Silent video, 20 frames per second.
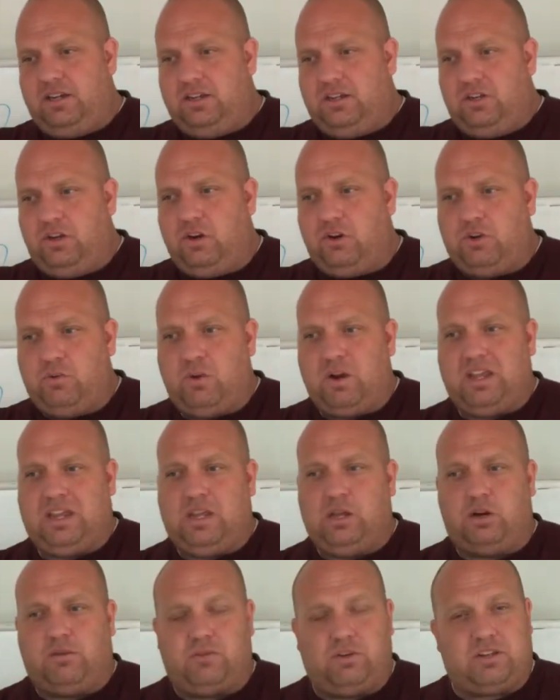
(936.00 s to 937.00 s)
you want to
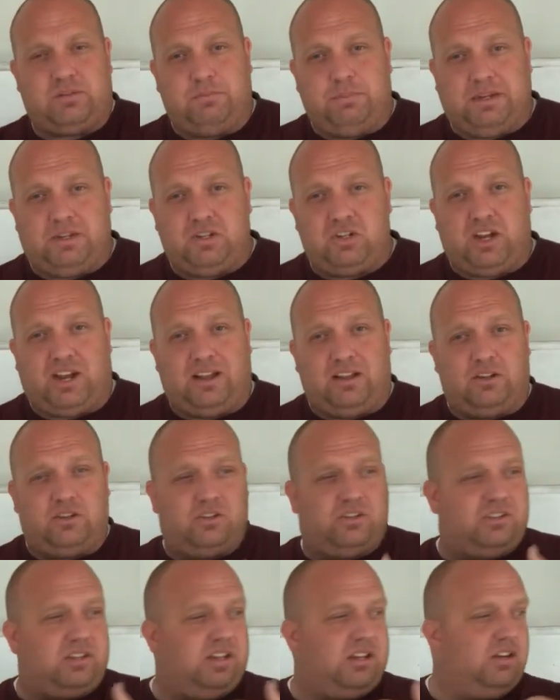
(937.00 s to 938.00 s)
get over some big
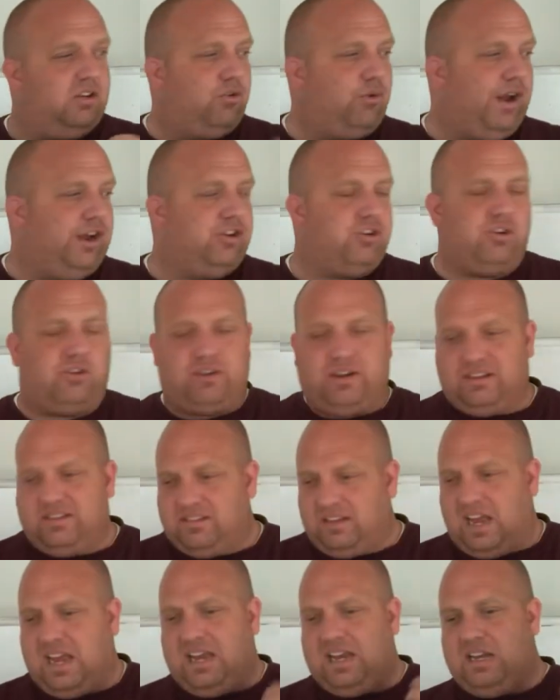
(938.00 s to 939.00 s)
challenges like aggression or
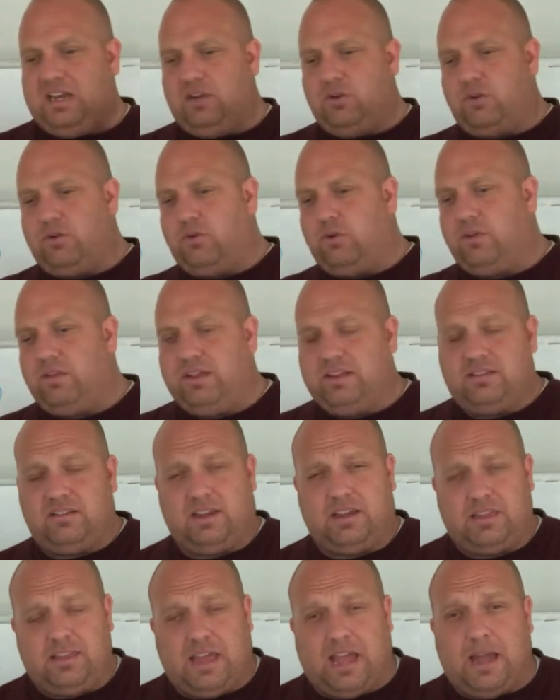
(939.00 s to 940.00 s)
anxiety or things
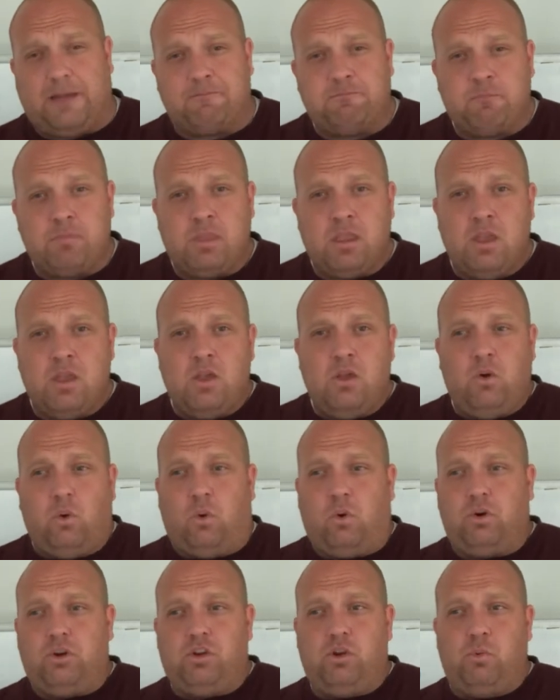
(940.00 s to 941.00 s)
like that,
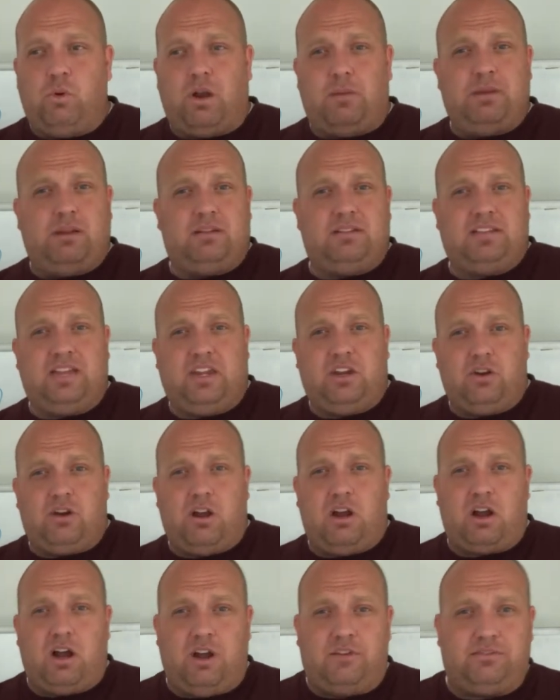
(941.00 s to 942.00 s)
or you want to be able to take your
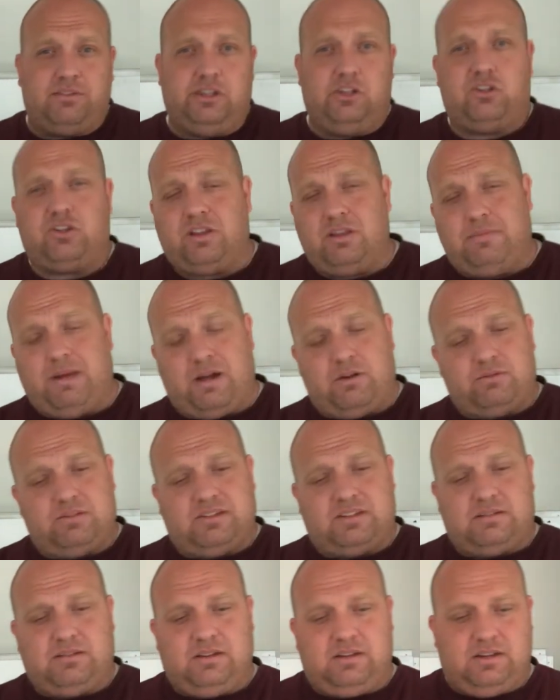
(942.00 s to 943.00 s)
dog off leash in the
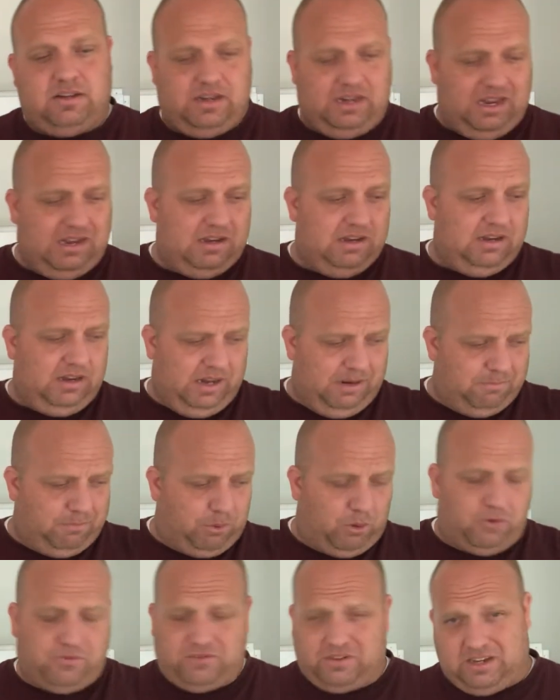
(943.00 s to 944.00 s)
mountains and
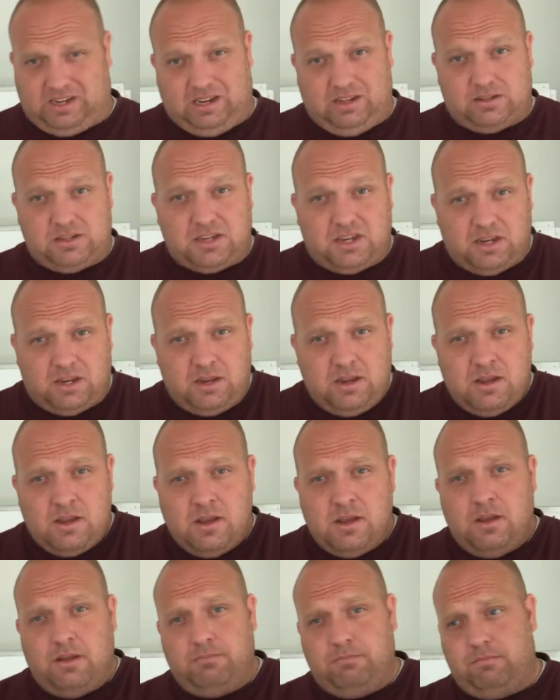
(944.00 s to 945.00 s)
perfect healing
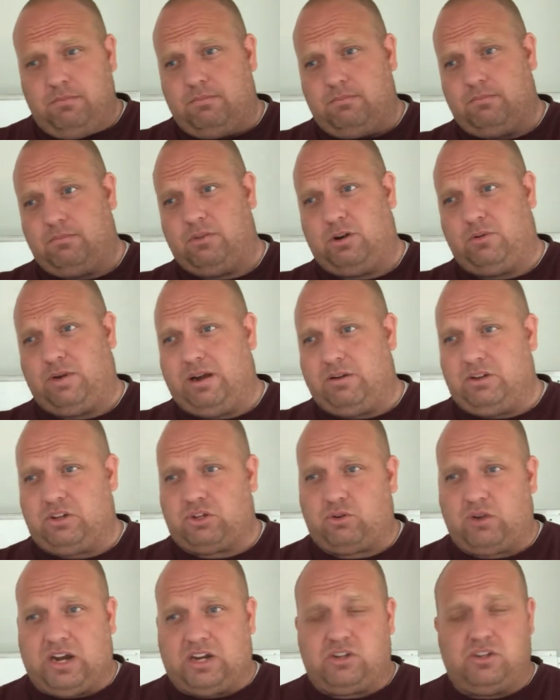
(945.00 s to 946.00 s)
around
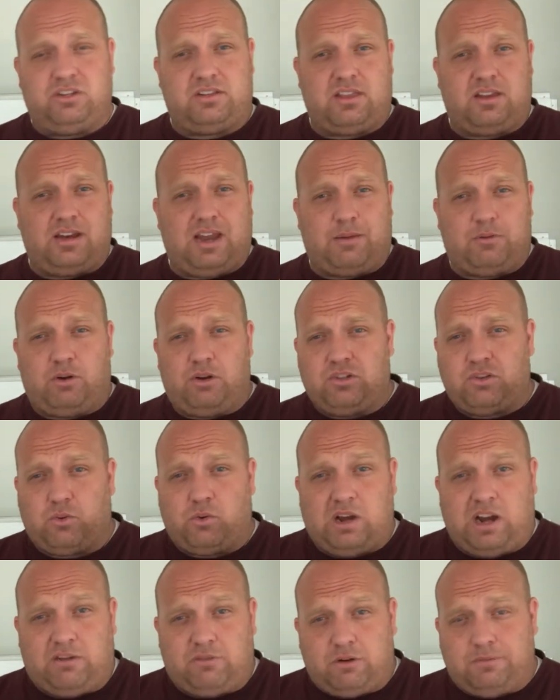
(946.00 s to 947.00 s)
distractions in the neighborhoods or
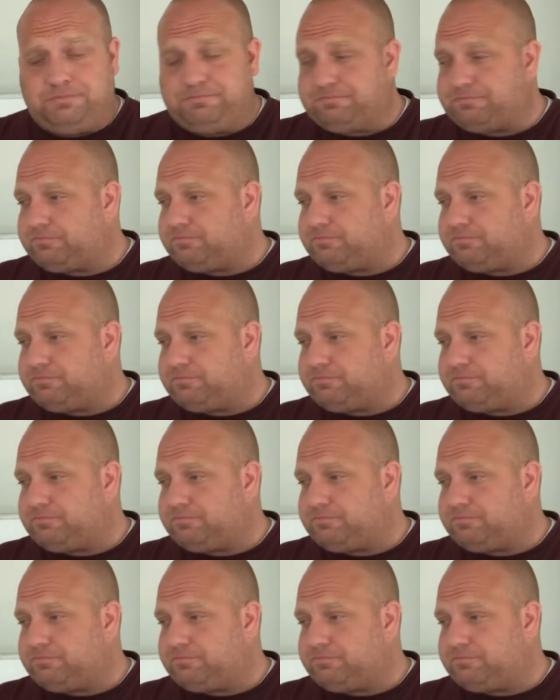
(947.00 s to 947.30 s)
whatever,